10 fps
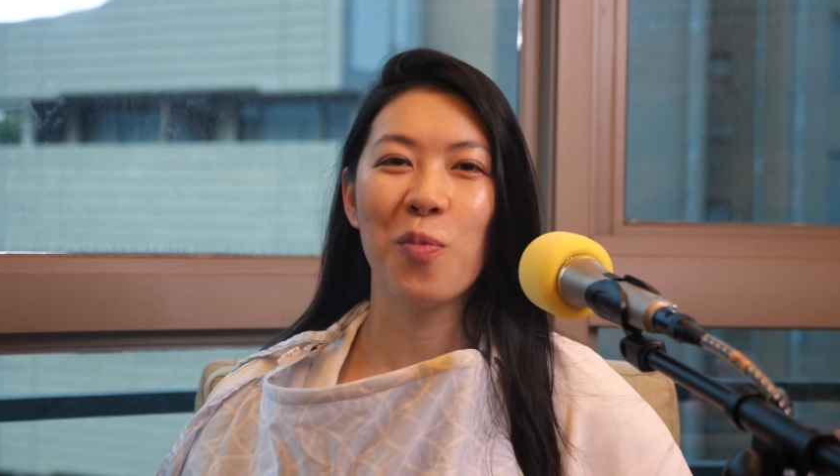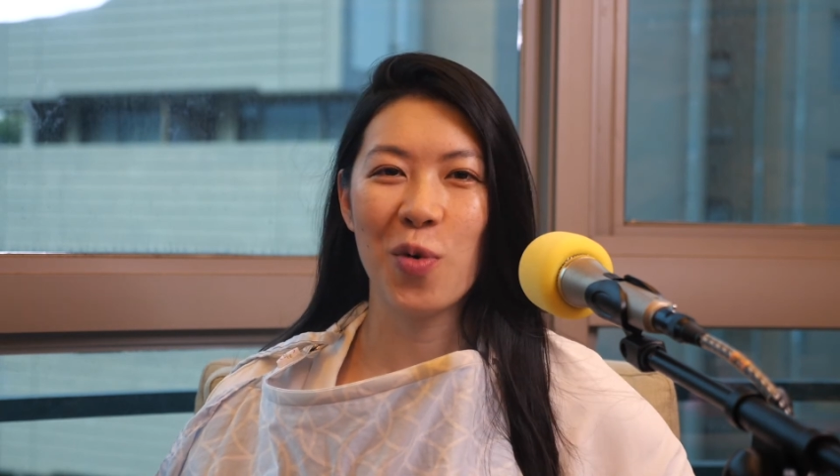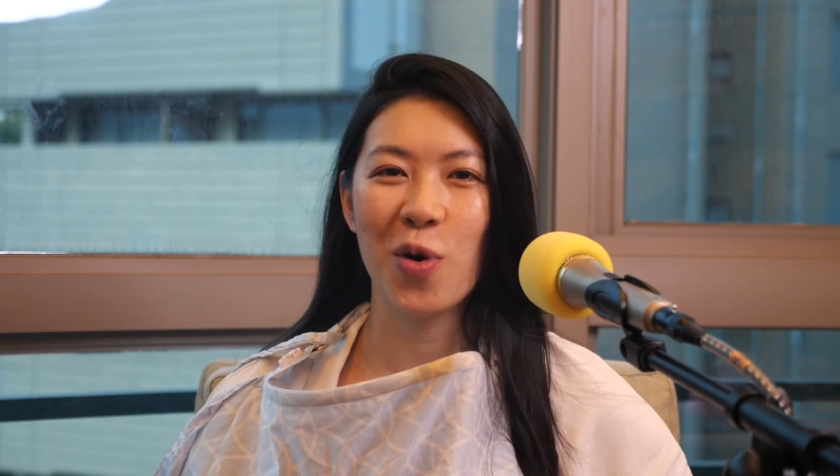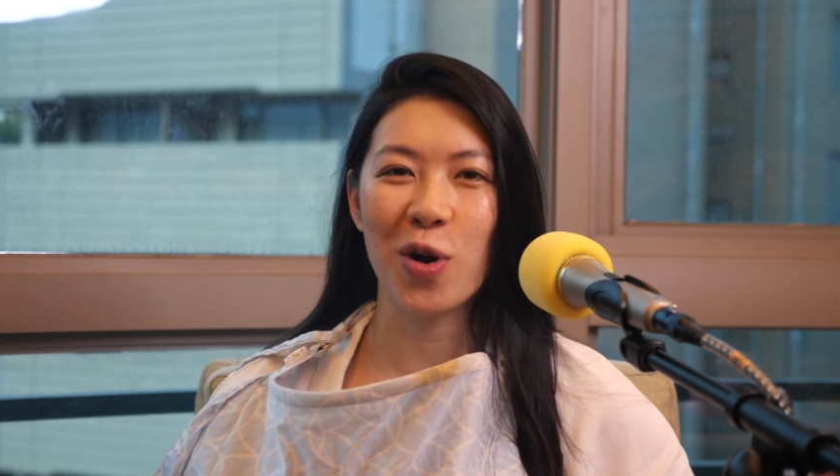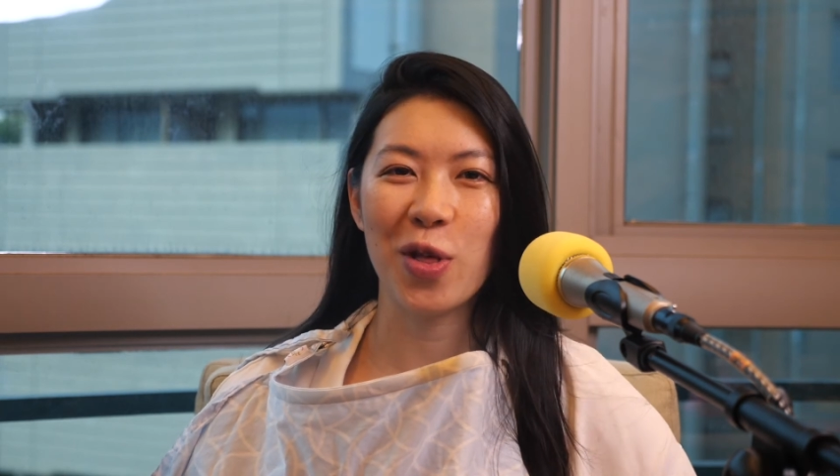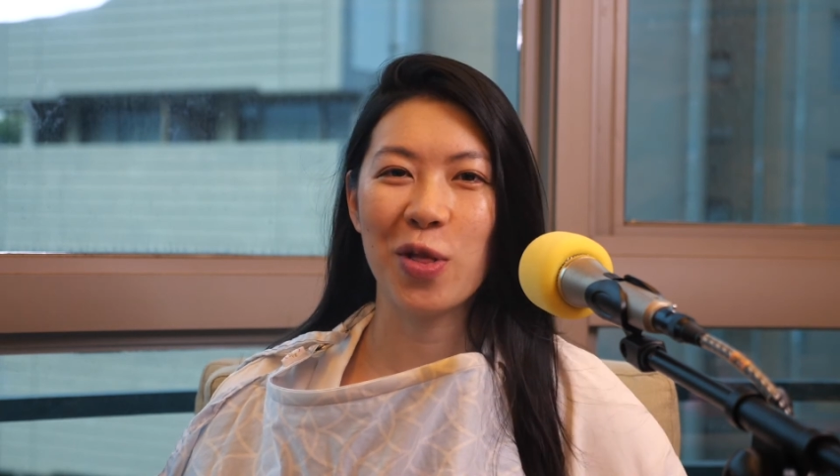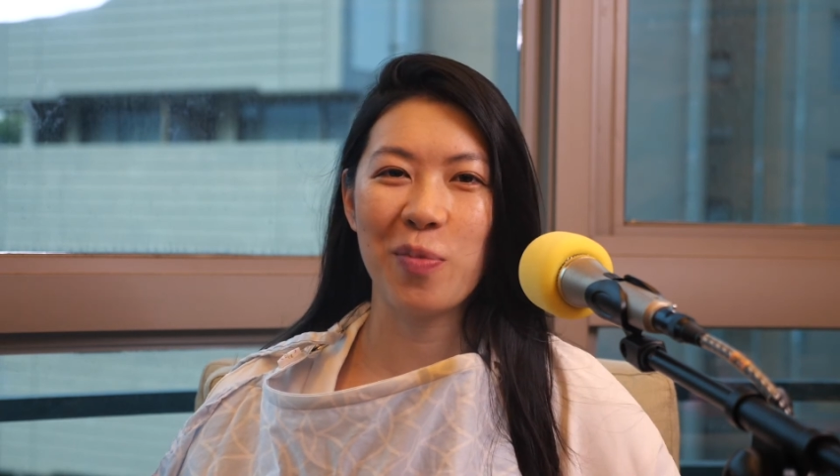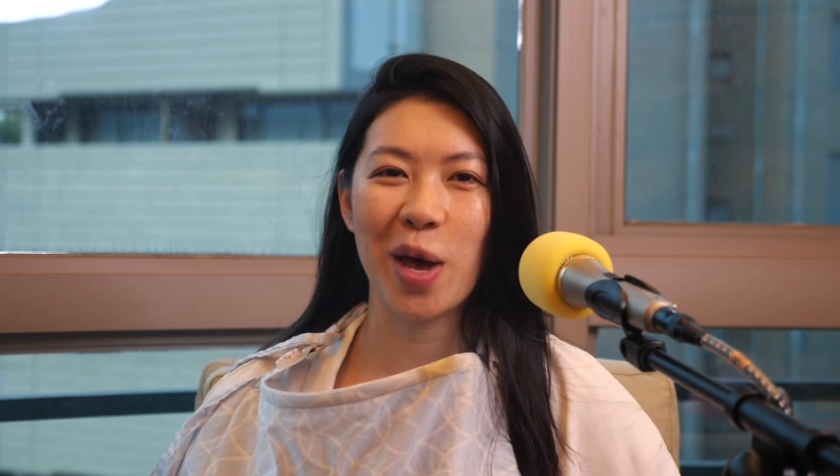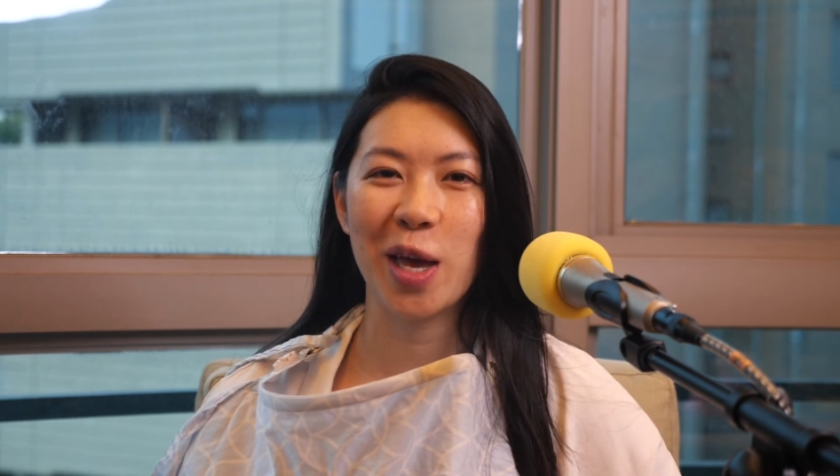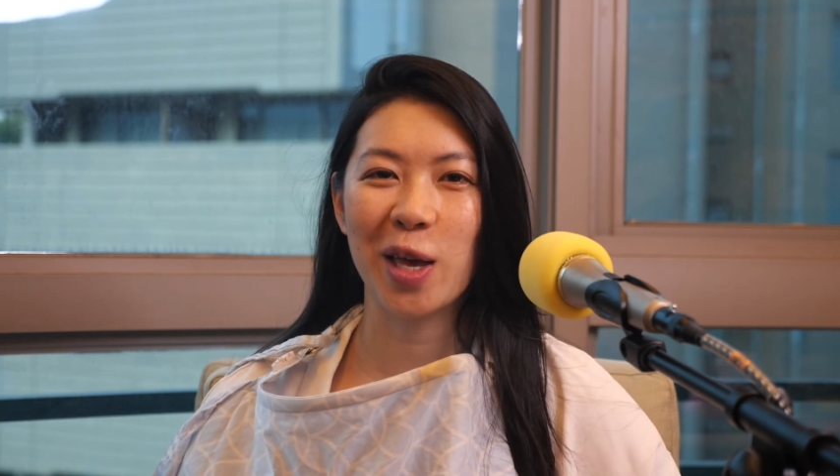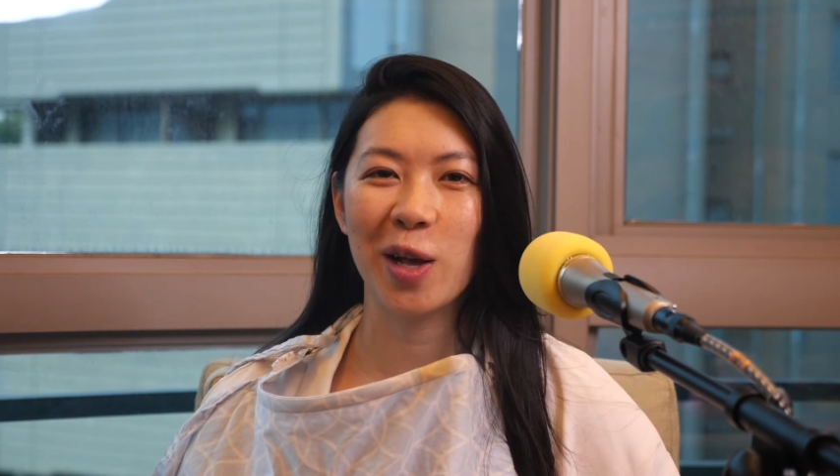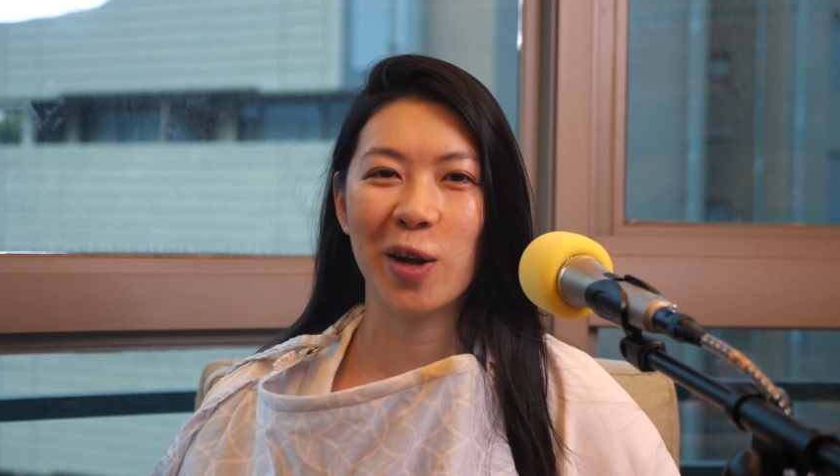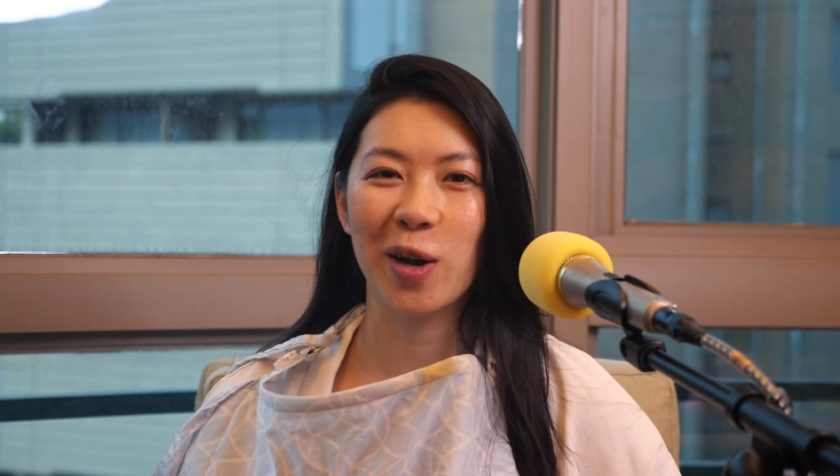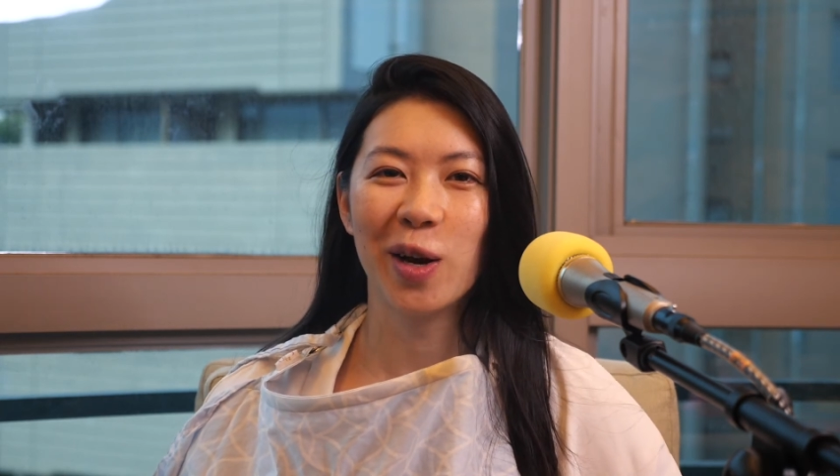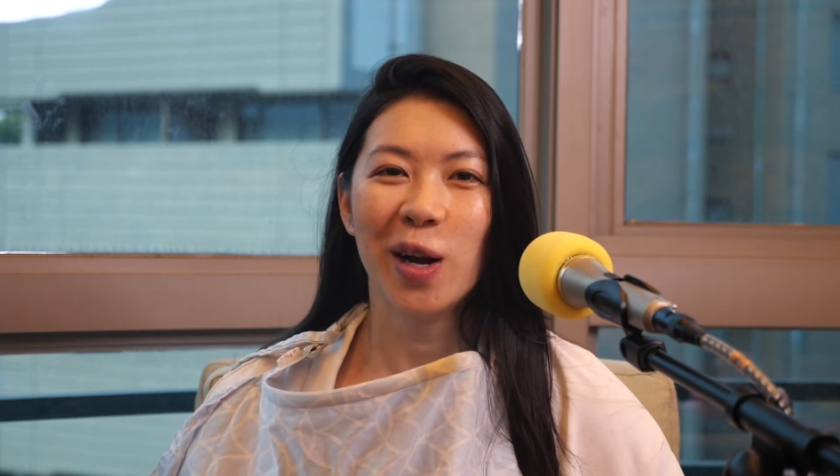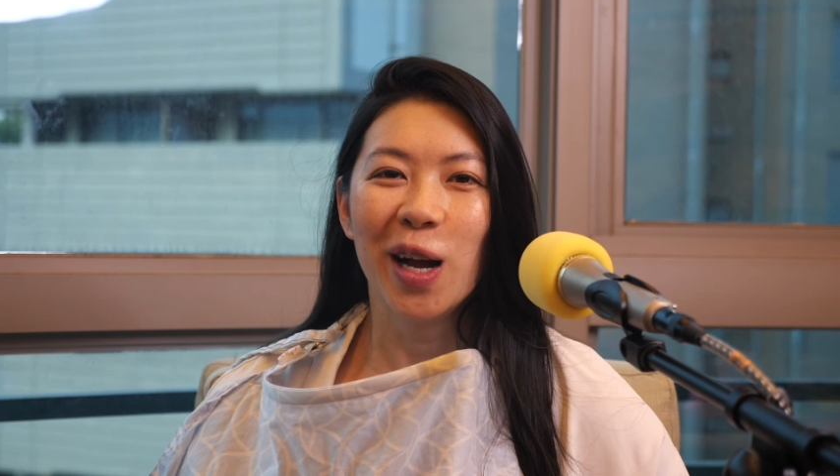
more than the painkiller.